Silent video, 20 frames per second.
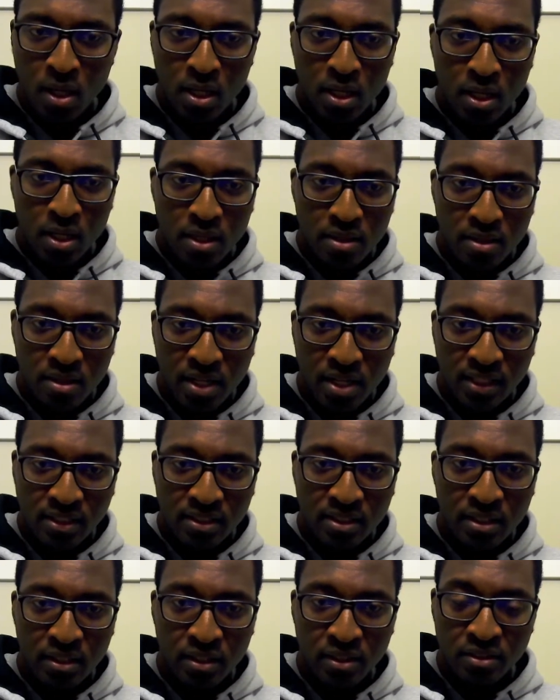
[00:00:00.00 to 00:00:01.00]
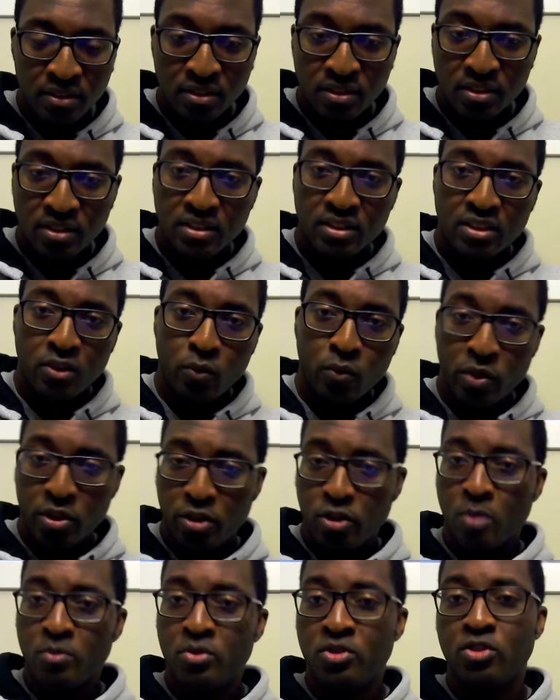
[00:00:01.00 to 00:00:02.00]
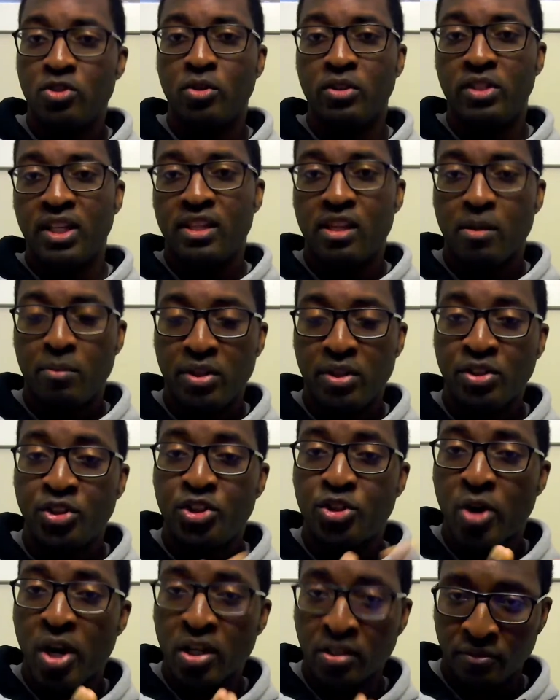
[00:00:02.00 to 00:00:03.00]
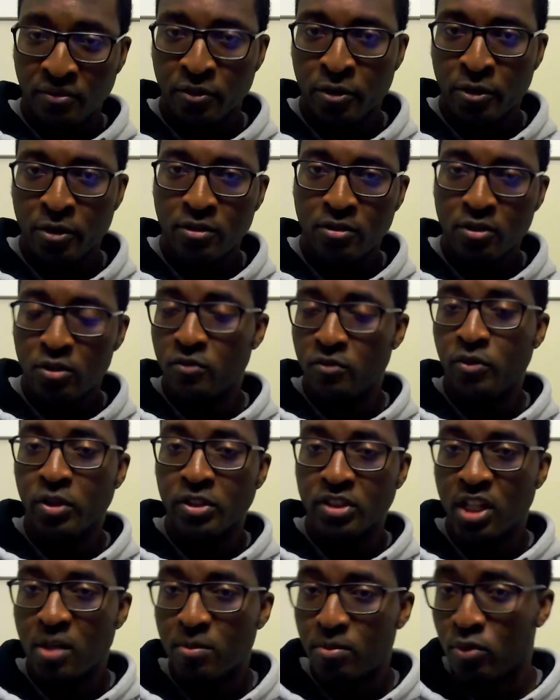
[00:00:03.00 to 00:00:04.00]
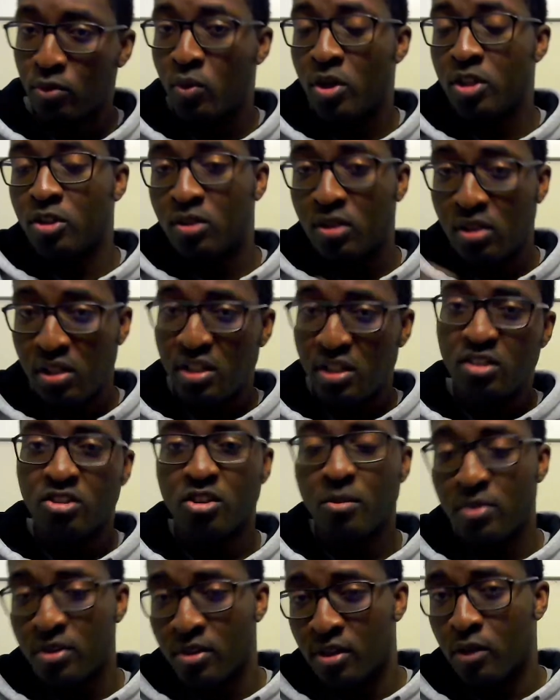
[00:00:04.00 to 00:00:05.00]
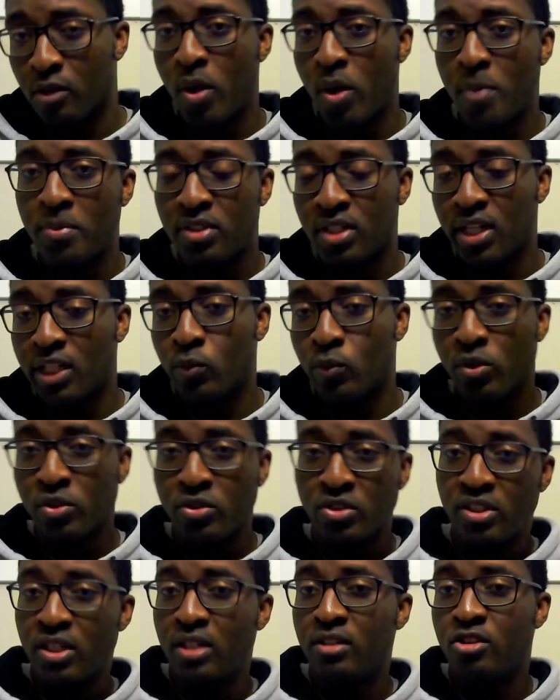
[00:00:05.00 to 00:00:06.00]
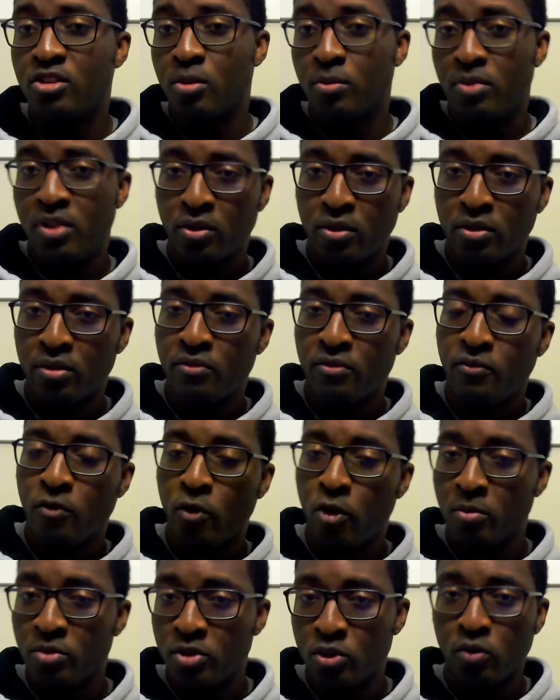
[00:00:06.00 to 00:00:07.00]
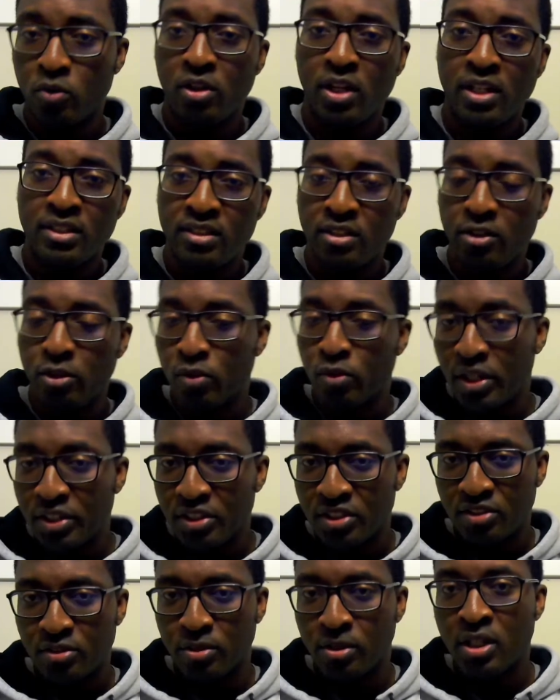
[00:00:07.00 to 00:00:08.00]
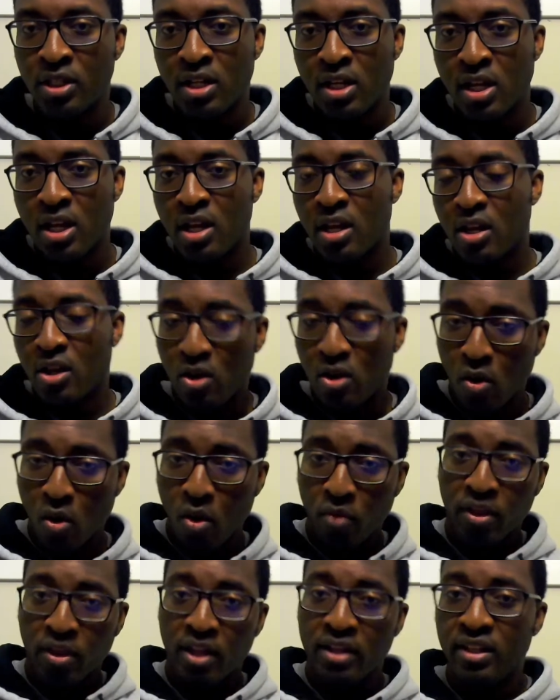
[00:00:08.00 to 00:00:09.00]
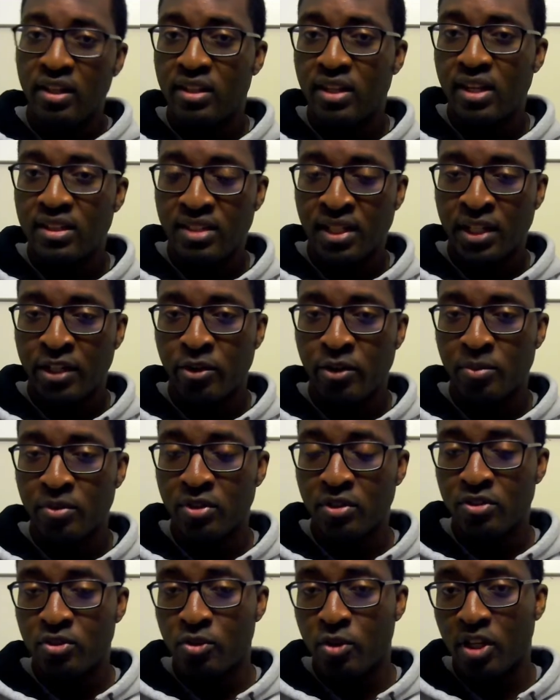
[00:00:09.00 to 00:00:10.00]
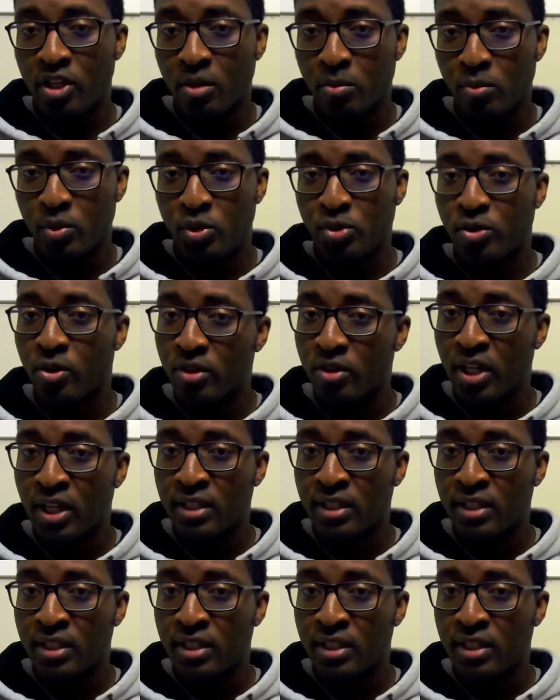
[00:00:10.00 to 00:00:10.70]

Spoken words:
The next thing is when it comes to your data being transferred. So for example, when you click something on a website, when you send something on the form, so let's say you're registered, all that data is encrypted, so you can be sure that